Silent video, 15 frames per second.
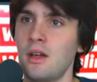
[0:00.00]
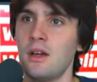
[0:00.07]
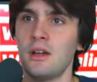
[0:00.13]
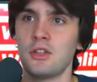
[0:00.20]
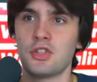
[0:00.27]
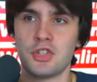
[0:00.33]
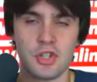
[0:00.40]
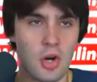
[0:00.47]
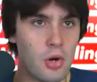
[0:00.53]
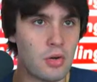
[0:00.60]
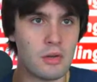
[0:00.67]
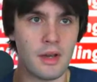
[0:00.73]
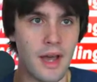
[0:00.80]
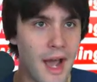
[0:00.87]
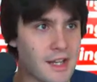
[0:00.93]

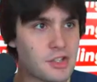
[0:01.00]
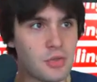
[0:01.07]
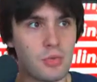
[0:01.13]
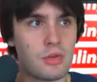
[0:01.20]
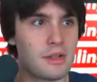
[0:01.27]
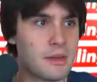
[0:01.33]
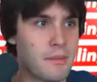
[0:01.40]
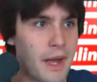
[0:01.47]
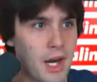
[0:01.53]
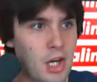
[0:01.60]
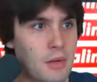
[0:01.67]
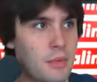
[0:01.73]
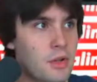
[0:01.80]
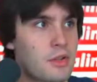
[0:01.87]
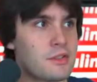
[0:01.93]
showed actual
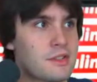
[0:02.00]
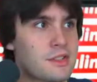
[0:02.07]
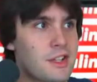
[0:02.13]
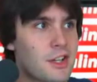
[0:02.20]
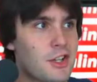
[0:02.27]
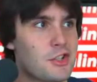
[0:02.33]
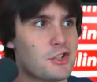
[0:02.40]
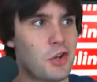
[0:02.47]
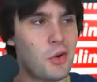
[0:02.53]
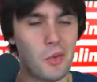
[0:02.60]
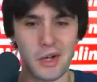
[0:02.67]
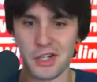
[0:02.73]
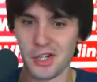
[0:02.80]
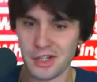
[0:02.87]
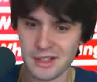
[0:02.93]
comparables, showed
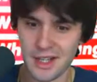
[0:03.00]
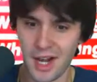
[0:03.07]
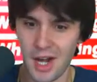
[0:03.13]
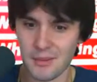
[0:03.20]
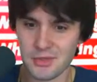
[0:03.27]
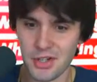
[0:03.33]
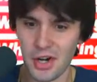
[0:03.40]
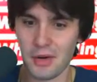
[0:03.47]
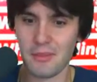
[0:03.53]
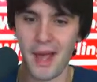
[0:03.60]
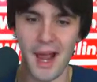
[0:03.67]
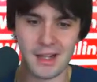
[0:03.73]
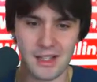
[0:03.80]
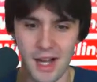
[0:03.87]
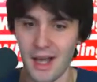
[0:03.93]
what good comps are,
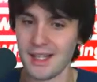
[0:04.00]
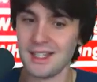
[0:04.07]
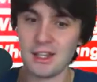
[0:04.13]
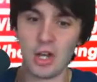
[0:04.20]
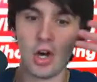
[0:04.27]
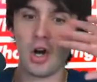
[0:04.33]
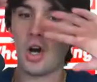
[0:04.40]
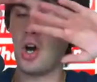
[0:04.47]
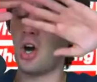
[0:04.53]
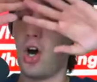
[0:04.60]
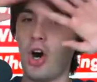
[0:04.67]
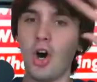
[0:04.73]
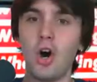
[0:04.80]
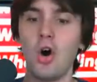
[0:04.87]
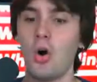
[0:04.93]
bad comps. I did the
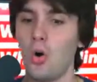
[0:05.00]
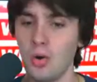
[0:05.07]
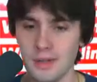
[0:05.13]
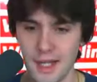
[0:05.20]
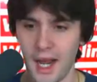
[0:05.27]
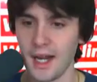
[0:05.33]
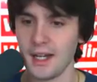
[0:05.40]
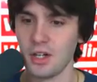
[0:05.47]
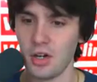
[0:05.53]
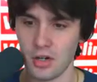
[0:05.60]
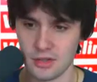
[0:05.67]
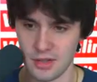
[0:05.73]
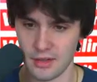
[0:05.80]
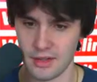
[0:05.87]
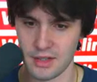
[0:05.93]
whole nine
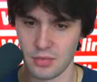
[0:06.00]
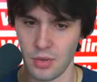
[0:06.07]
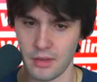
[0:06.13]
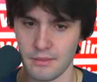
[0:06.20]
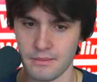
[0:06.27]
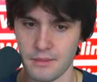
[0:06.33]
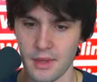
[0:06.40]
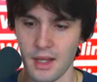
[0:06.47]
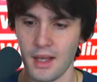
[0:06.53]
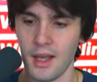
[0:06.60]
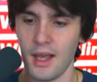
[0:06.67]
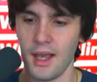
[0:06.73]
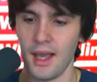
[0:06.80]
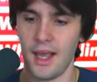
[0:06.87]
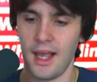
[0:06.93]
yards on this one.
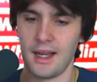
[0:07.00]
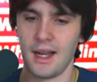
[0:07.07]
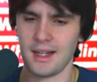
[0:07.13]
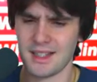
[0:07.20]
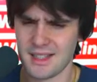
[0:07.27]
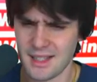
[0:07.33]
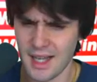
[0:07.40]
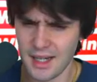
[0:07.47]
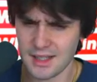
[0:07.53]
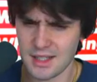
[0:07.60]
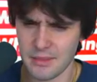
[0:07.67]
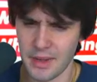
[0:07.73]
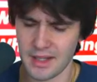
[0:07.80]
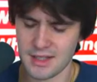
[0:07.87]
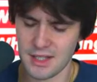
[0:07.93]
And I decided
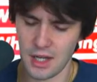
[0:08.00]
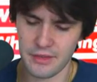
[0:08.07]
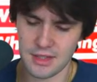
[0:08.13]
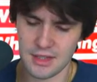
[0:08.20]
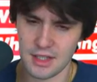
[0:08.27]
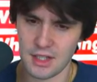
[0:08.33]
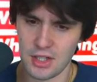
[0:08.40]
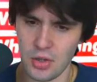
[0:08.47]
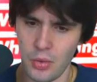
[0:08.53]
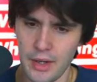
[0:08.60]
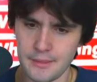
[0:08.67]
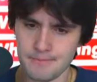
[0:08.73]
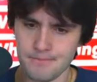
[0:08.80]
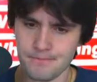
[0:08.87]
to myself, I said, you know what?